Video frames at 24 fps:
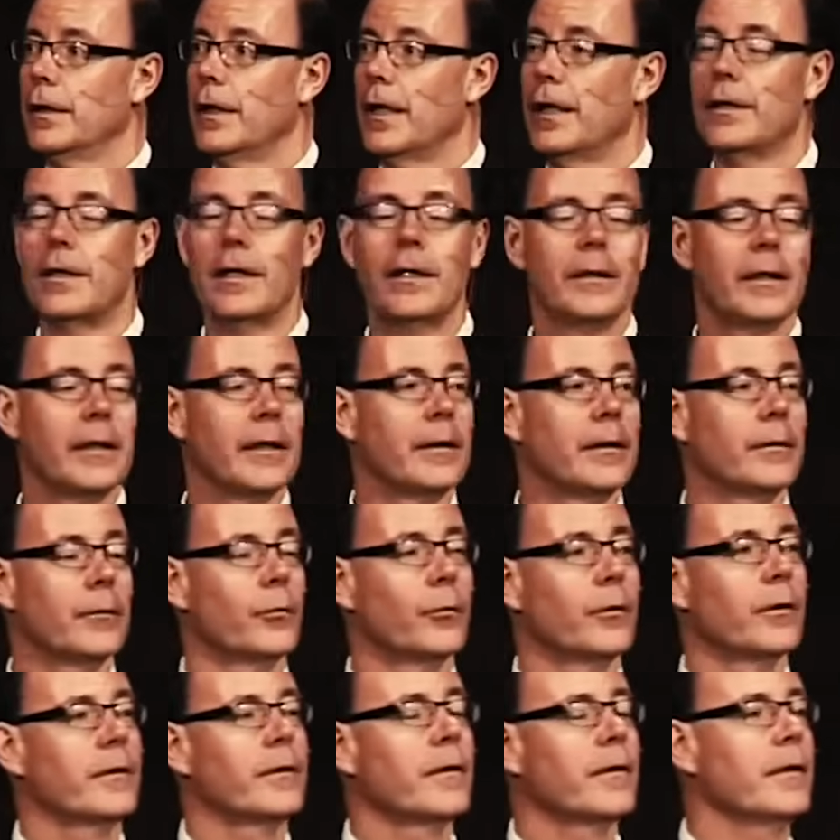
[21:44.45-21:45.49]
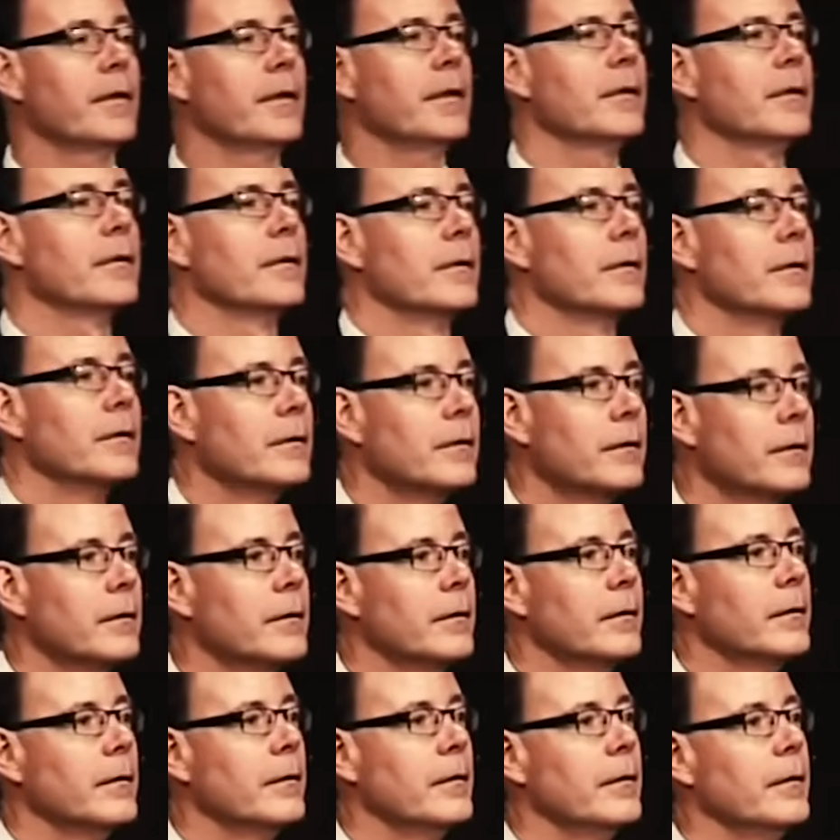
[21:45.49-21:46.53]
And then they were at the theater.
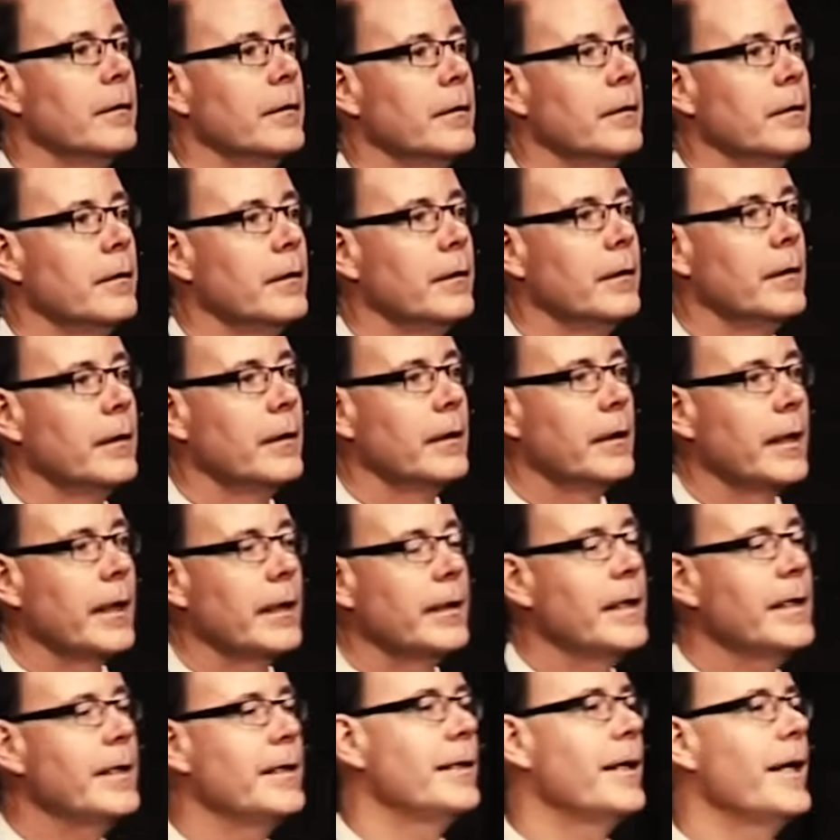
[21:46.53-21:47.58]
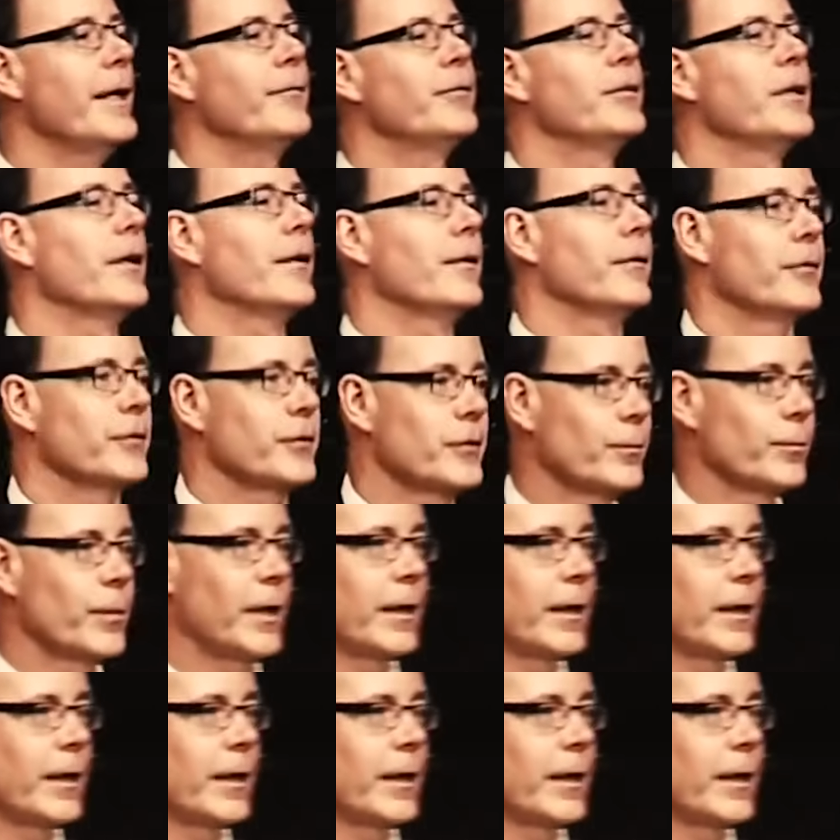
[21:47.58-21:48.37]
And they didn't have television